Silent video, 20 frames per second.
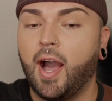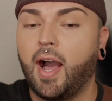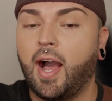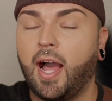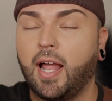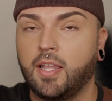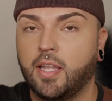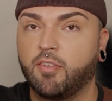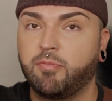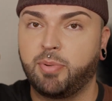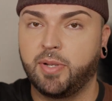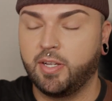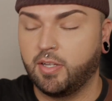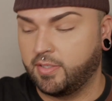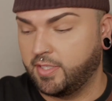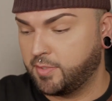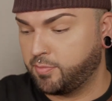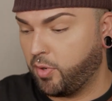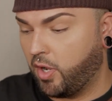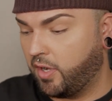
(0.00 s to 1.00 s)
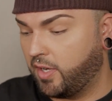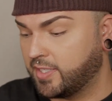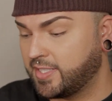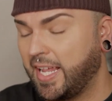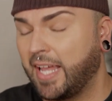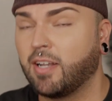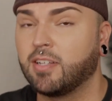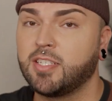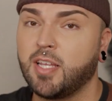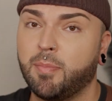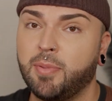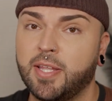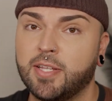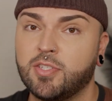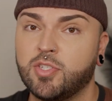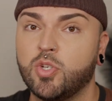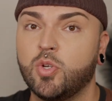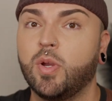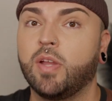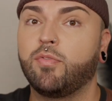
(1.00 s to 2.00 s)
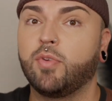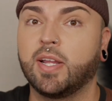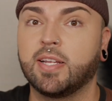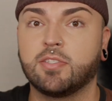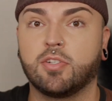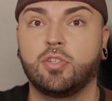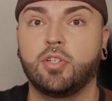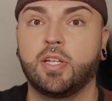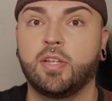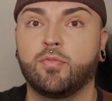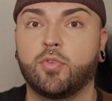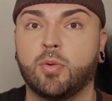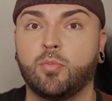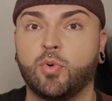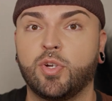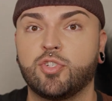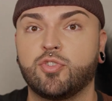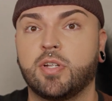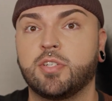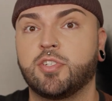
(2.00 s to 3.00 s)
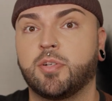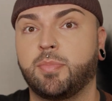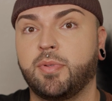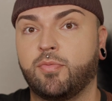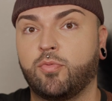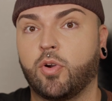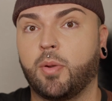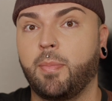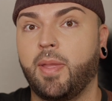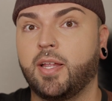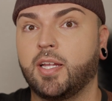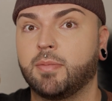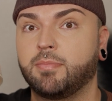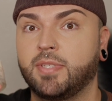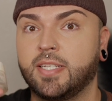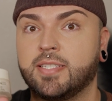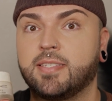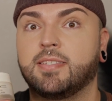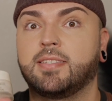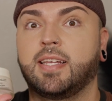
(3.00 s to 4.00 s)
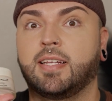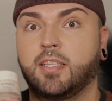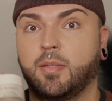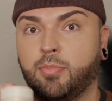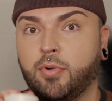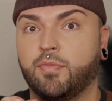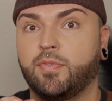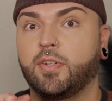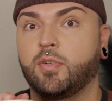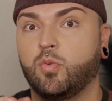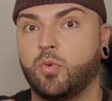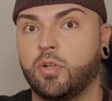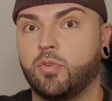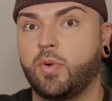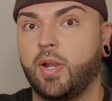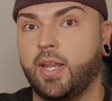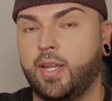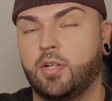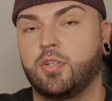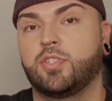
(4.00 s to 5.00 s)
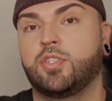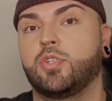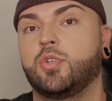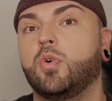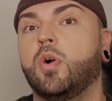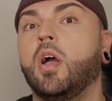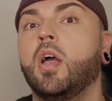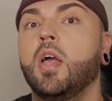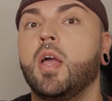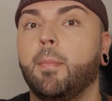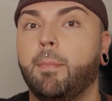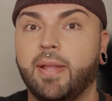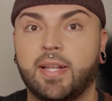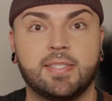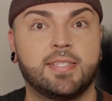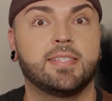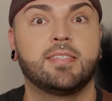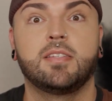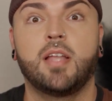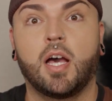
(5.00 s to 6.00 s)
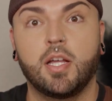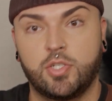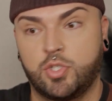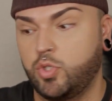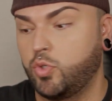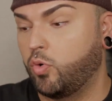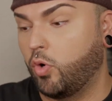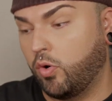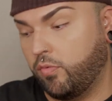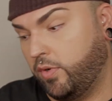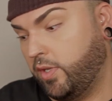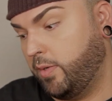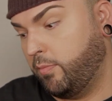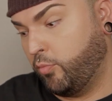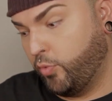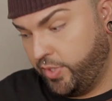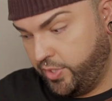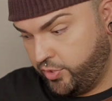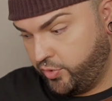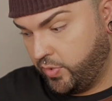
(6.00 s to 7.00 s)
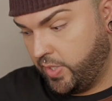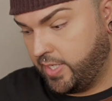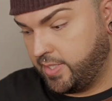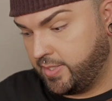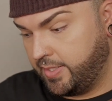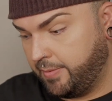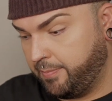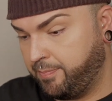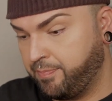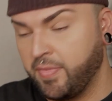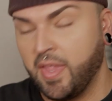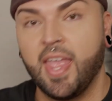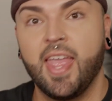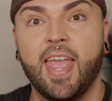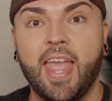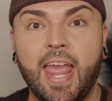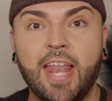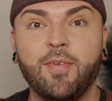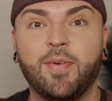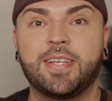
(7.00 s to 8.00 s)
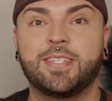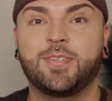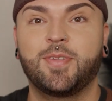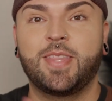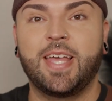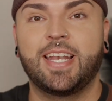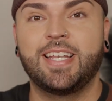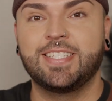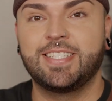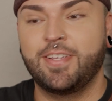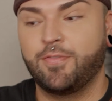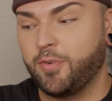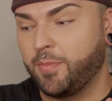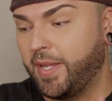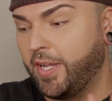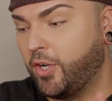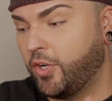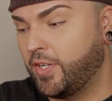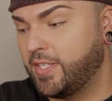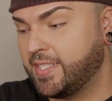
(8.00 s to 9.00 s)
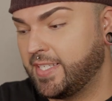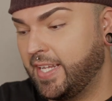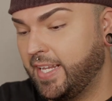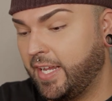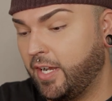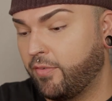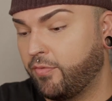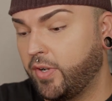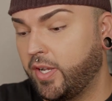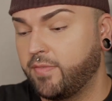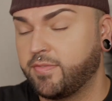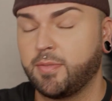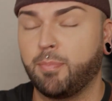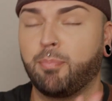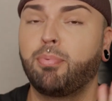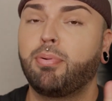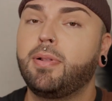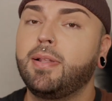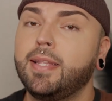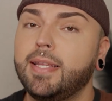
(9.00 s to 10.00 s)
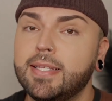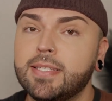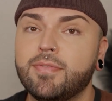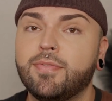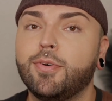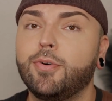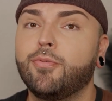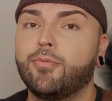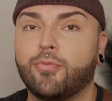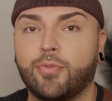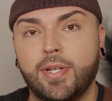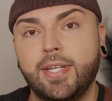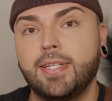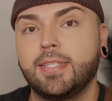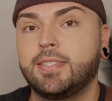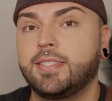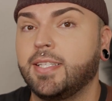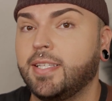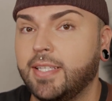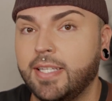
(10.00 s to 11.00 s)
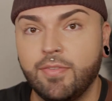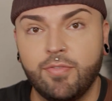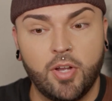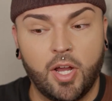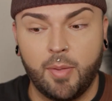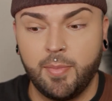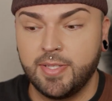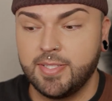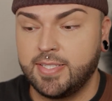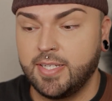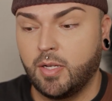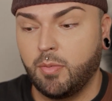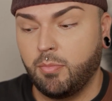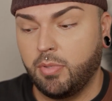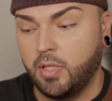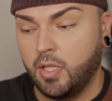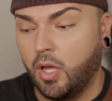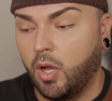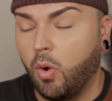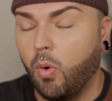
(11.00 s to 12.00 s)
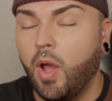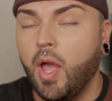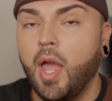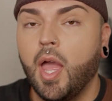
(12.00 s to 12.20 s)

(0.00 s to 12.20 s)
I love putting on this product. And on top of that too, if you guys are looking for a moisturizer before makeup, this is like the perfect one right here too, because it's not too overly moisturizing. Anyway, so that is it for my current skincare faves. Please feel free to leave comments down below